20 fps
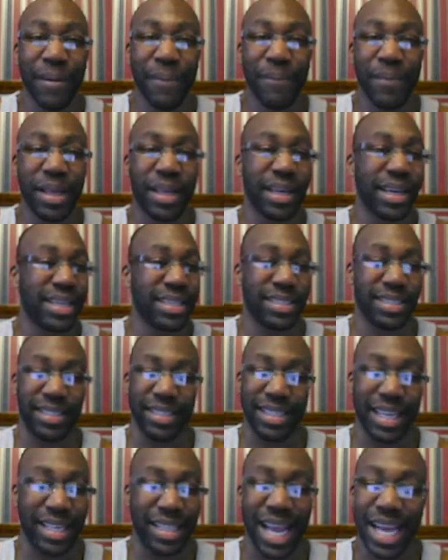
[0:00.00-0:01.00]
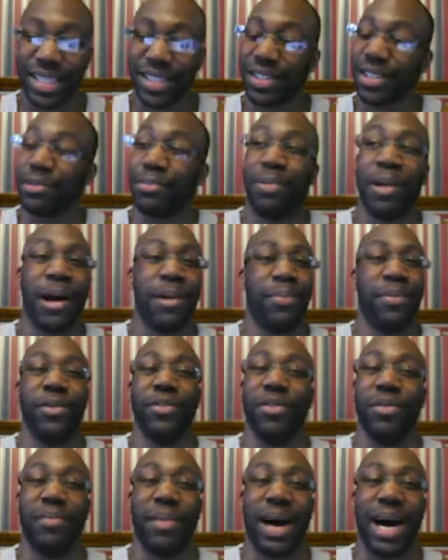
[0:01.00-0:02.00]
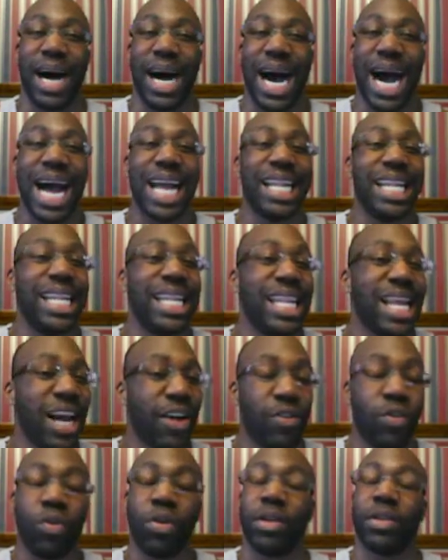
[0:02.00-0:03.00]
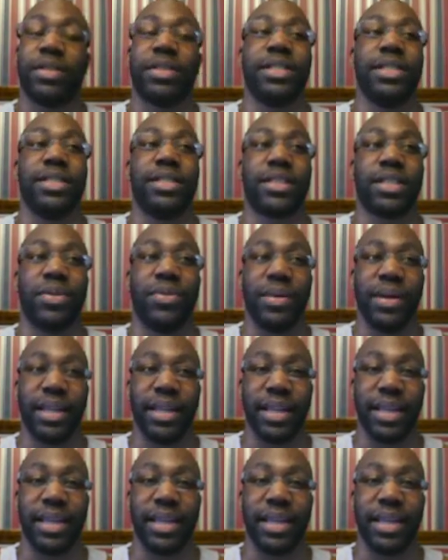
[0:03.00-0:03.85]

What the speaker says: Because that's just a pet peeve of mine. I never want to see someone